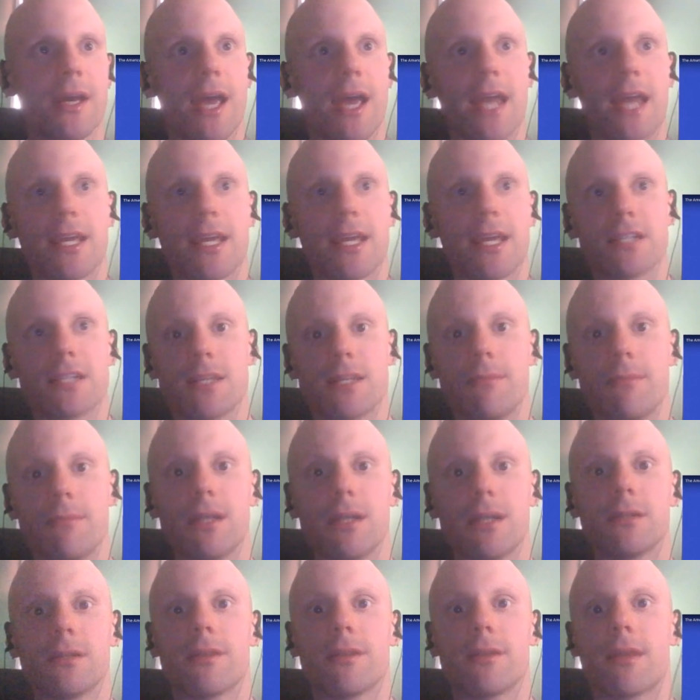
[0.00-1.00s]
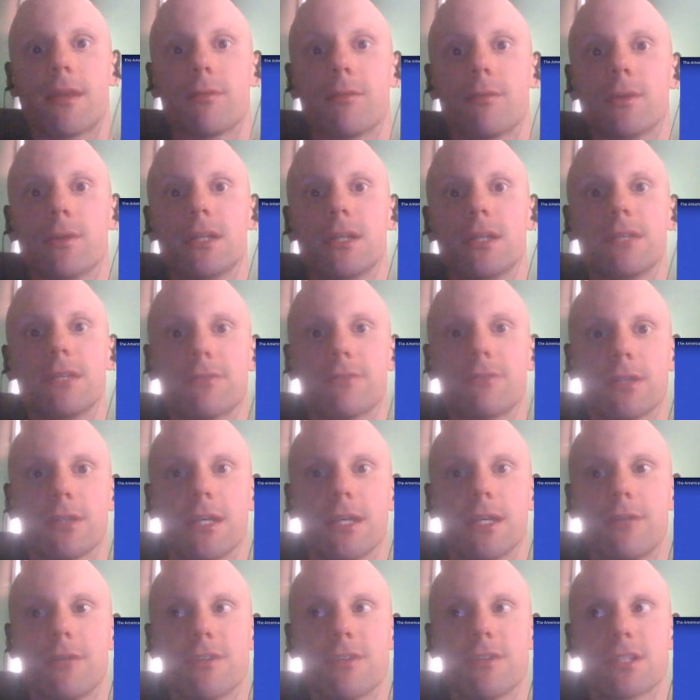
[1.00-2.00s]
In any case, he immediately then relieved
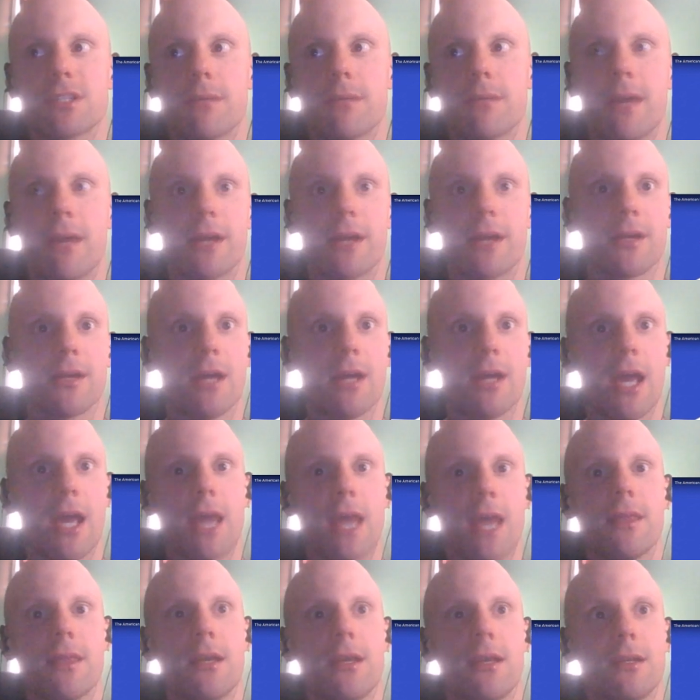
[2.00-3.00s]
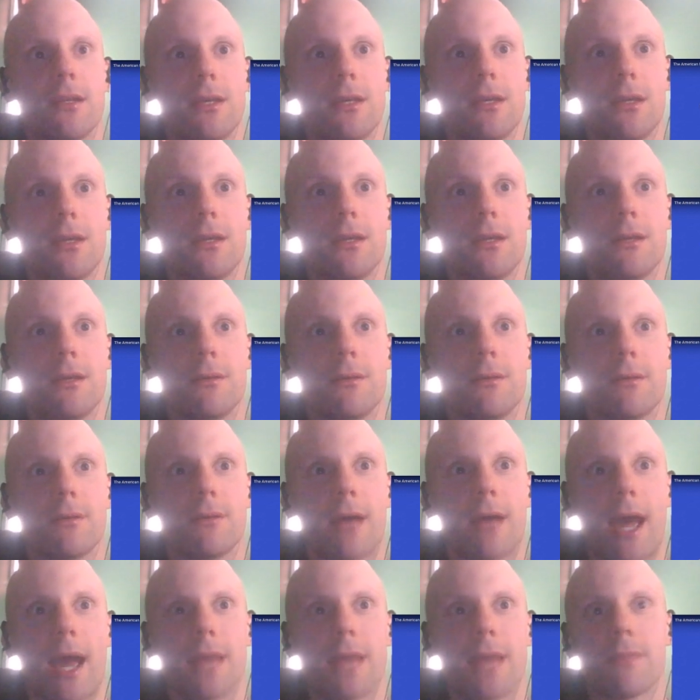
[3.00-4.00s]
Lee of his command, and then he
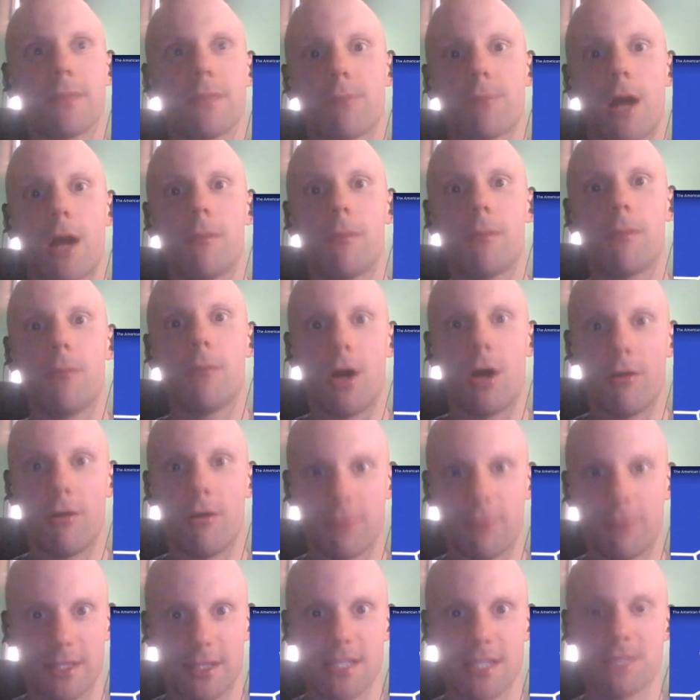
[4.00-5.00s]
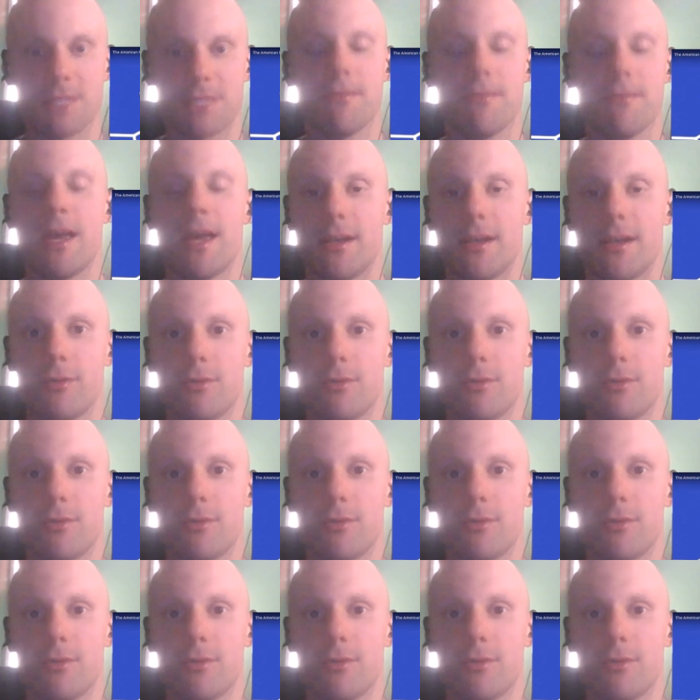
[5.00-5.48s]
had the problem of Lee's men